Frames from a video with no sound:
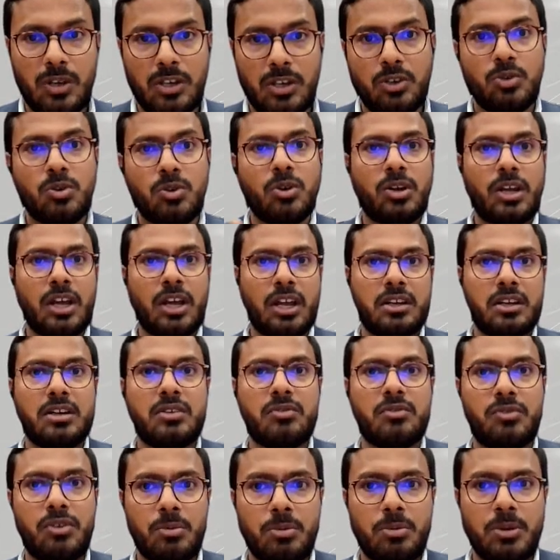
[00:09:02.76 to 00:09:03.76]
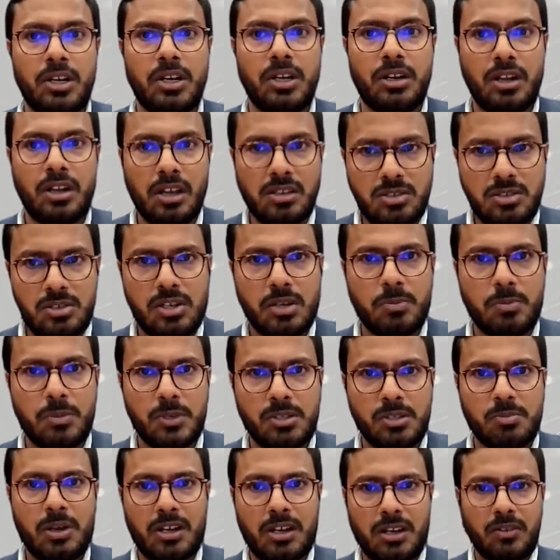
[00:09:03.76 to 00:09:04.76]
when you look at it from an industry
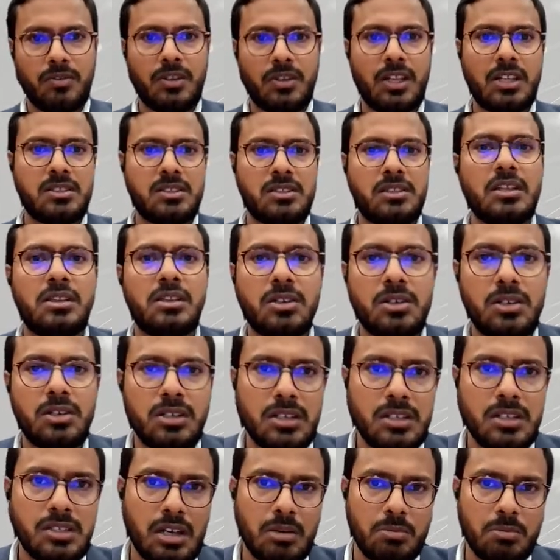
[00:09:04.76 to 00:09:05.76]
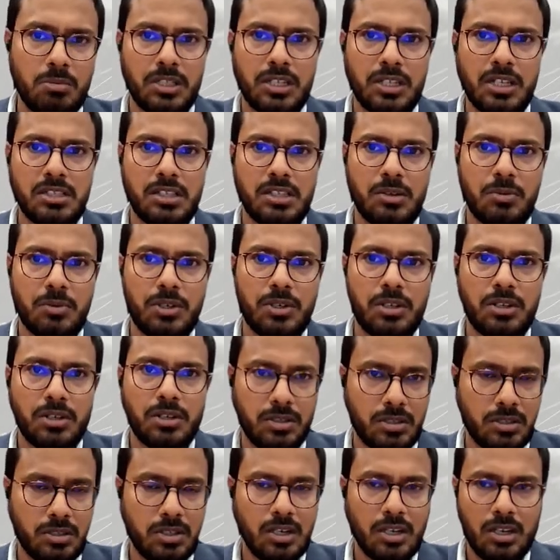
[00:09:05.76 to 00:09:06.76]
perspective, that's the third example that's given
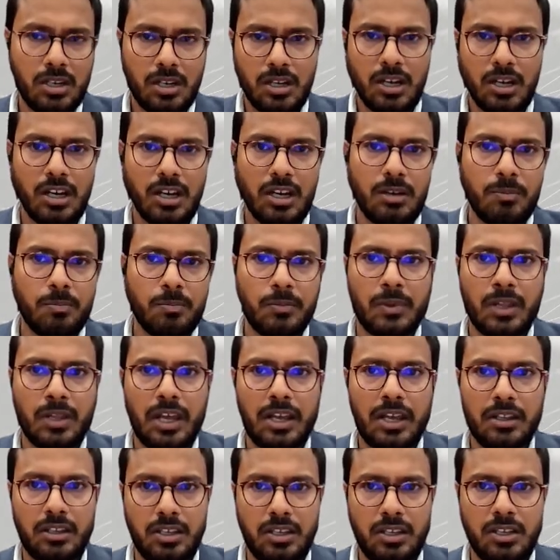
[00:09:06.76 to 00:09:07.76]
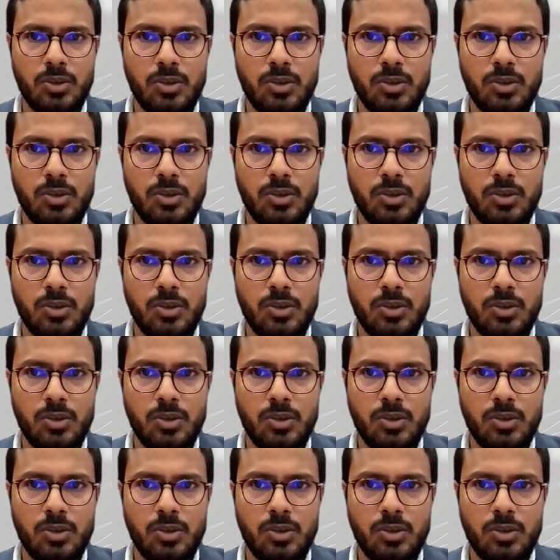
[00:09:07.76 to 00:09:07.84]
here. Like